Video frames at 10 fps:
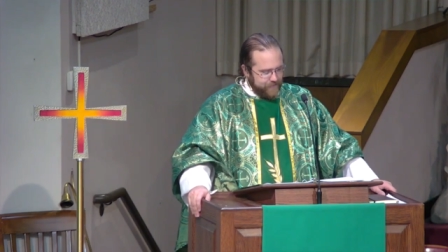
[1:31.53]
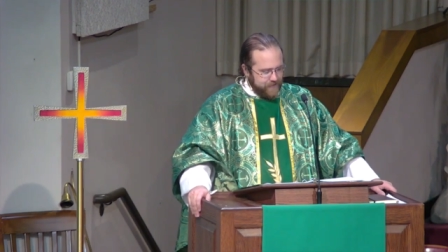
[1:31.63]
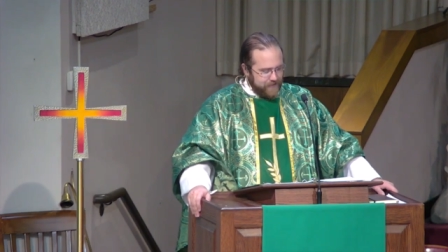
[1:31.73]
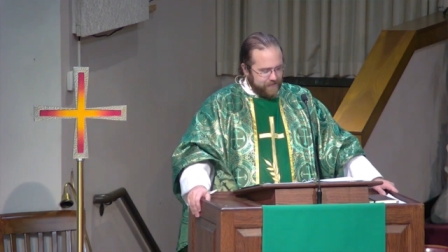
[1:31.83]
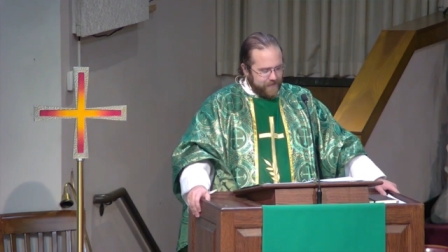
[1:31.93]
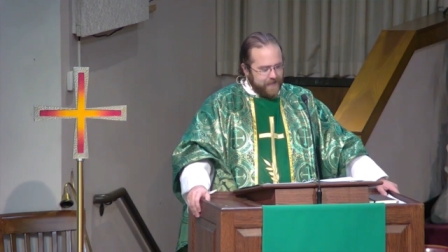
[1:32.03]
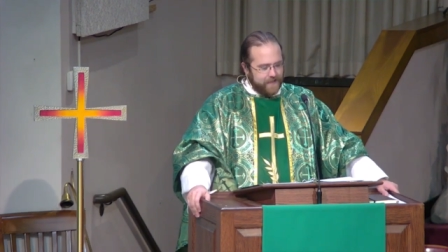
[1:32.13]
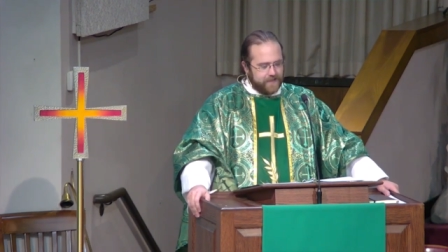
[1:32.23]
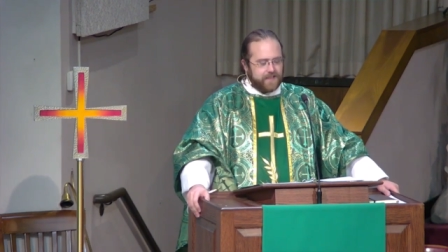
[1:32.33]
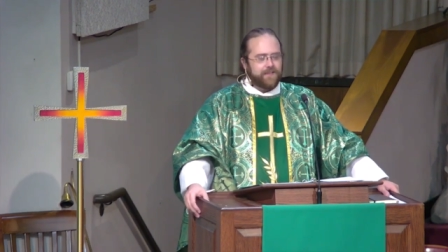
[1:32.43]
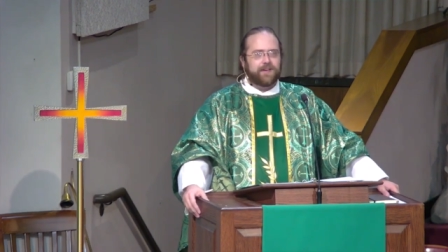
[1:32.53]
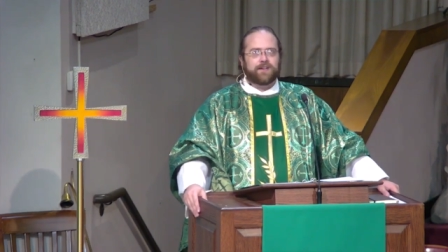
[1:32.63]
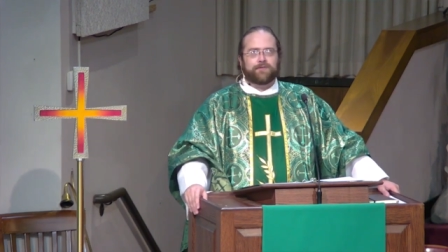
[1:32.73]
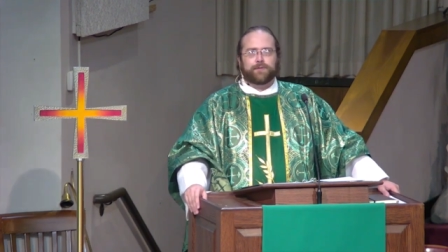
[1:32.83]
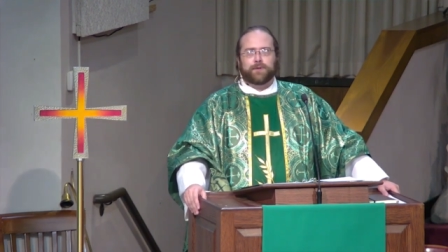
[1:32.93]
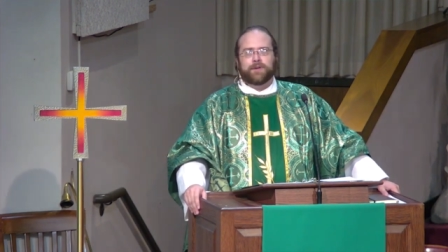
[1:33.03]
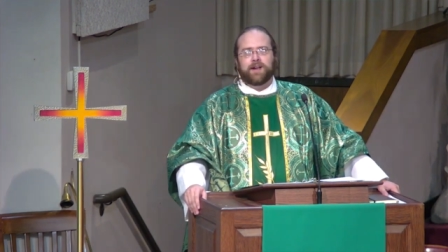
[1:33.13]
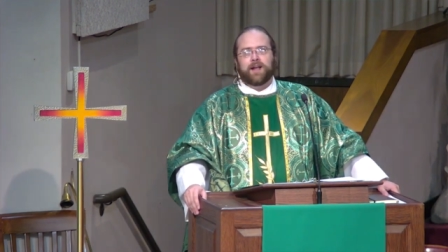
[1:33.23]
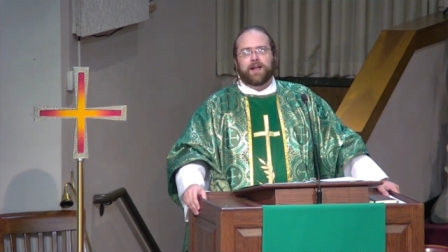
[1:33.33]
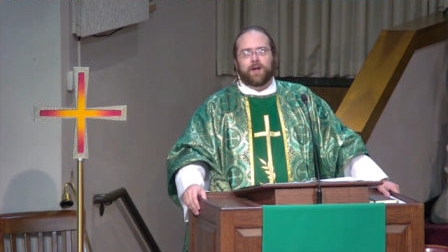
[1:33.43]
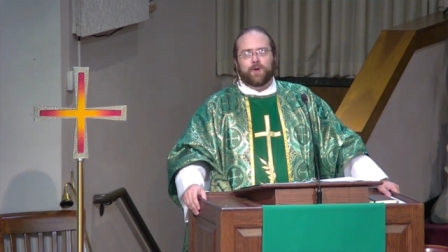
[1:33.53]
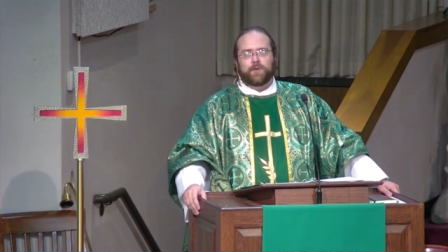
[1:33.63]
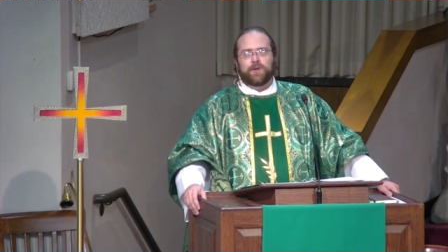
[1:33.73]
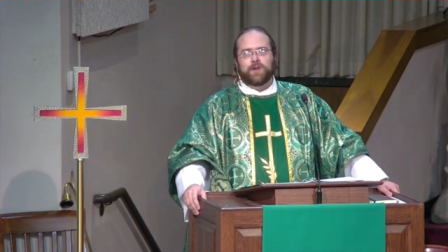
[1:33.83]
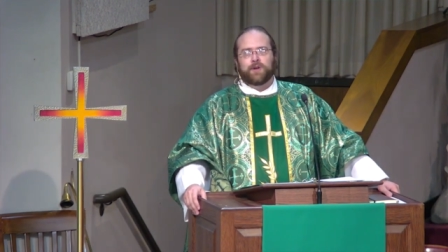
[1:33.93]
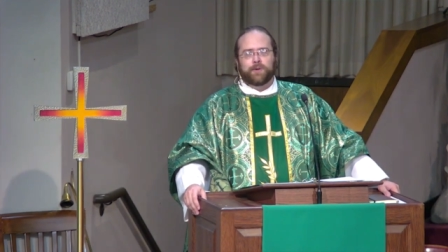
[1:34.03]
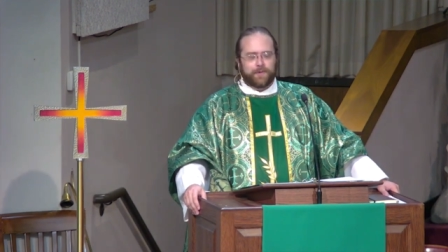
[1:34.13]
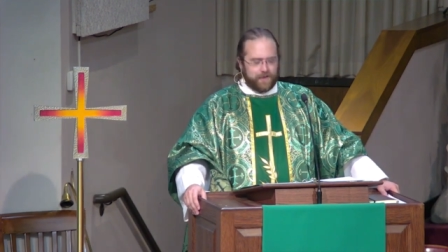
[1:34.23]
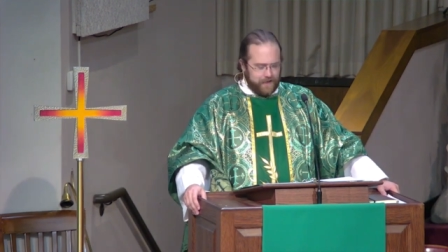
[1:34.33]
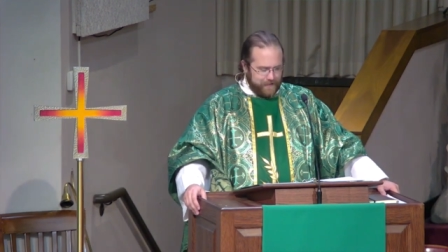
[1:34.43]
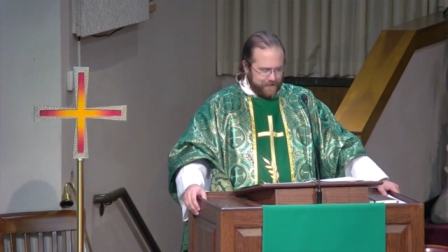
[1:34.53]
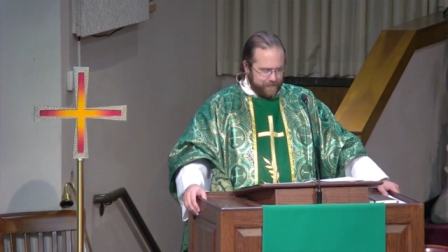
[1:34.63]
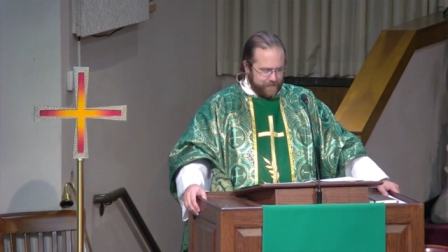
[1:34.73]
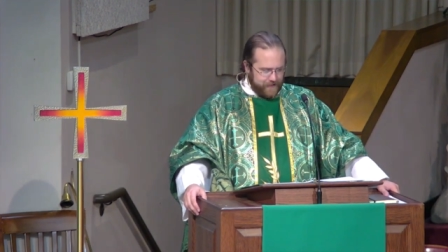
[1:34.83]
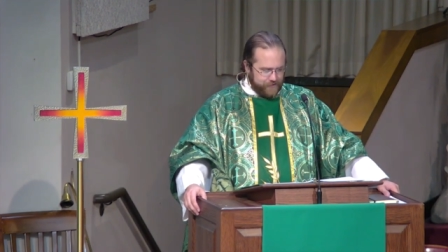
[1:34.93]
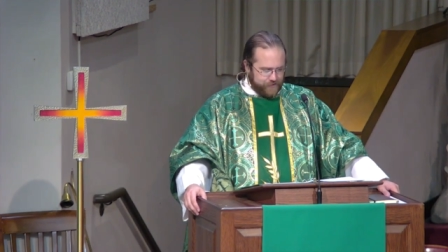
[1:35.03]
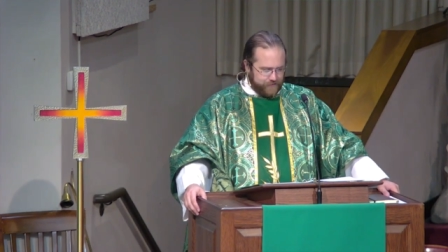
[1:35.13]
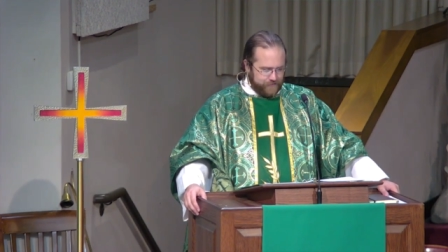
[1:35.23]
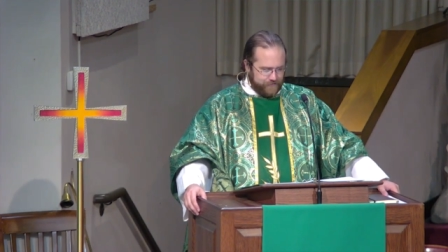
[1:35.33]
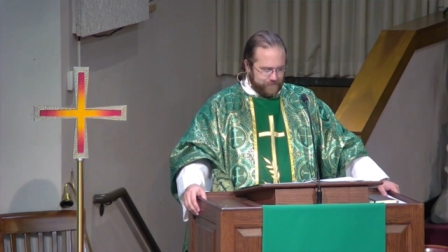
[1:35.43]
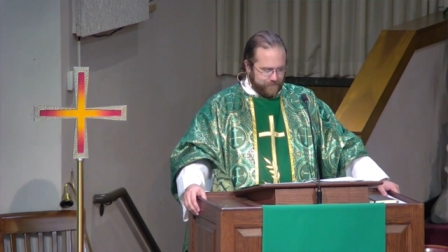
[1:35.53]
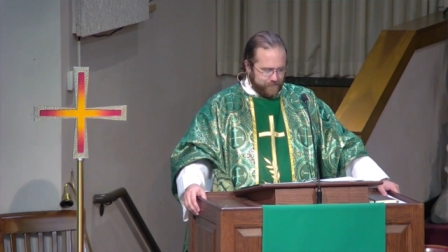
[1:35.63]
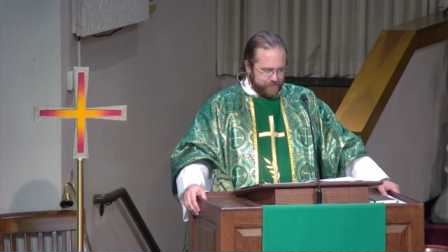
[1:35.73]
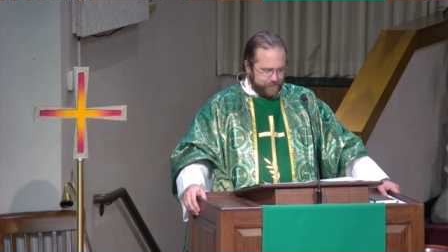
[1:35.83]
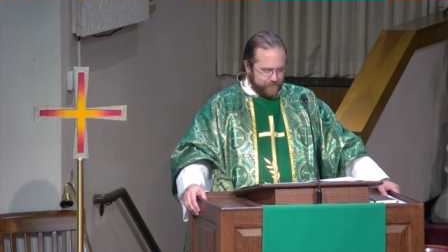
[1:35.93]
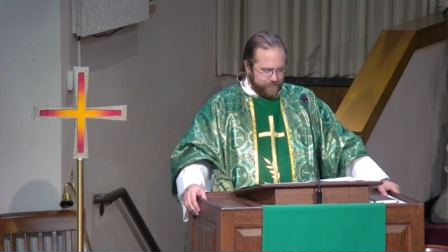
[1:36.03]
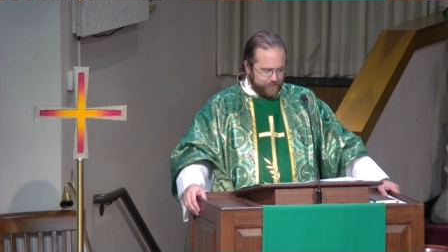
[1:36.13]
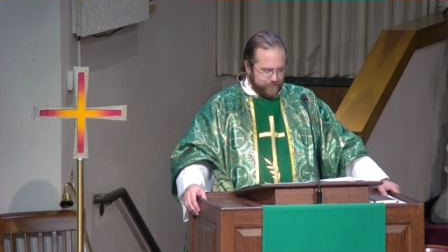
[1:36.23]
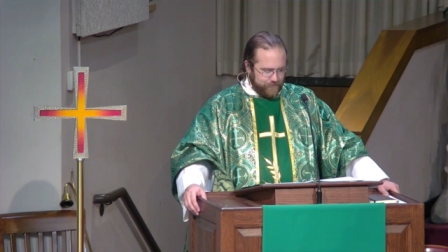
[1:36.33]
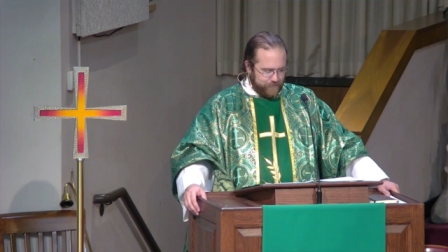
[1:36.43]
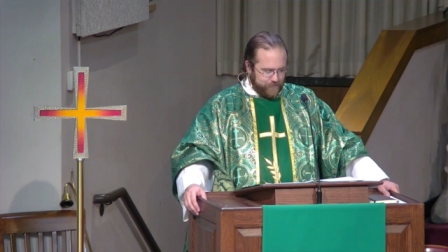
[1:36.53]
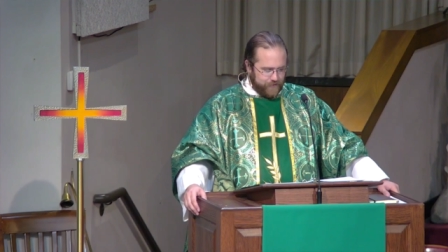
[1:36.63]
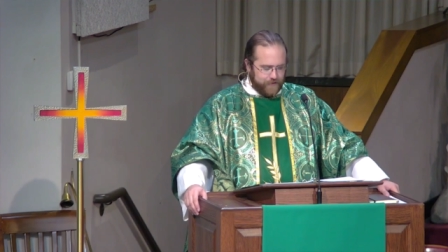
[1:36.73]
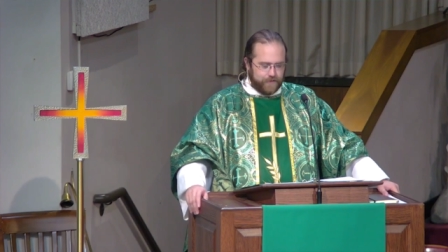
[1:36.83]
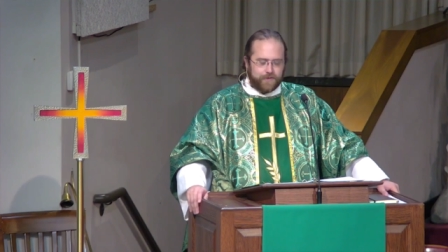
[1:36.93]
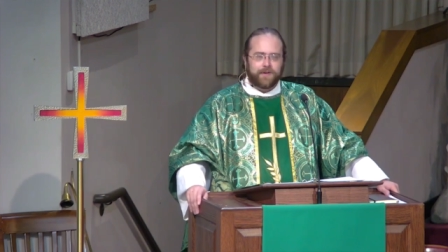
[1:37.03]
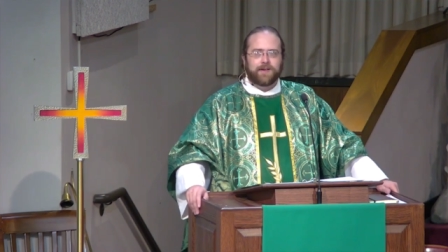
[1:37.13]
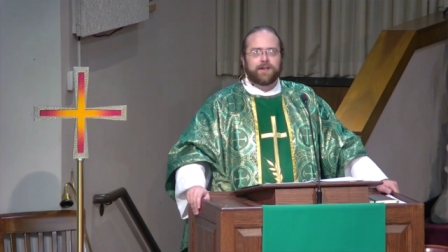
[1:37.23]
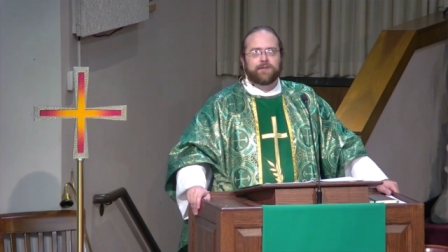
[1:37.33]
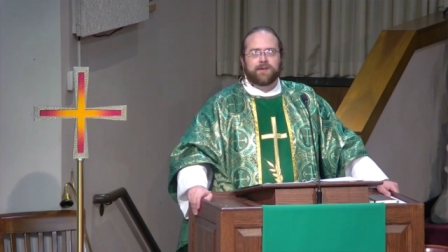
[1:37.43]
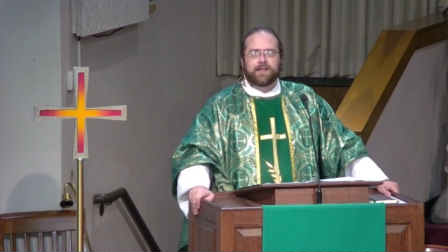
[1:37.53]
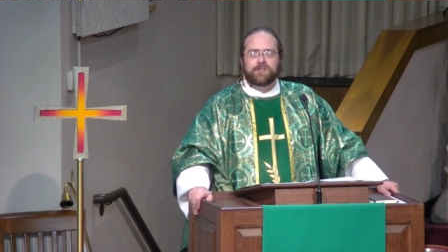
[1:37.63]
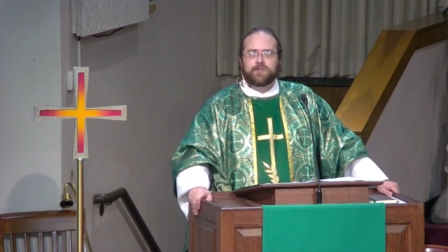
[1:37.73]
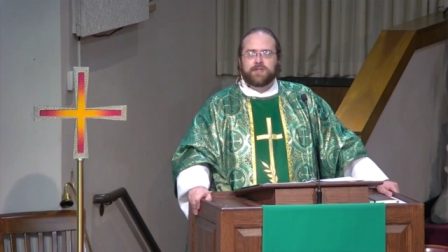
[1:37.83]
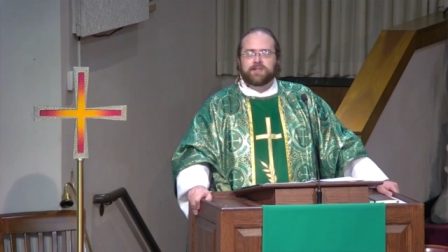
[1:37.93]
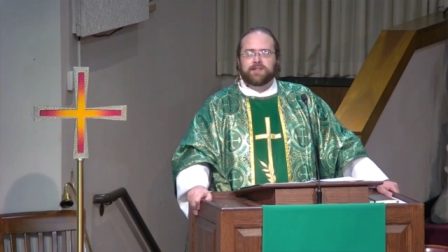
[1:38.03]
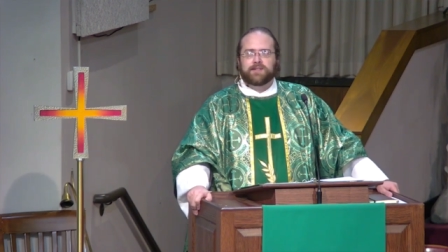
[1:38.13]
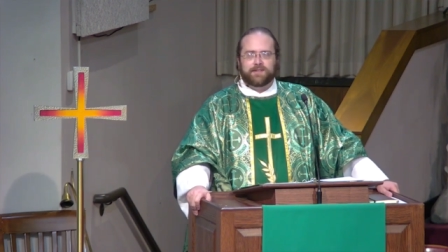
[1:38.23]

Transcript: "There is therefore now no condemnation for those who are in Christ Jesus."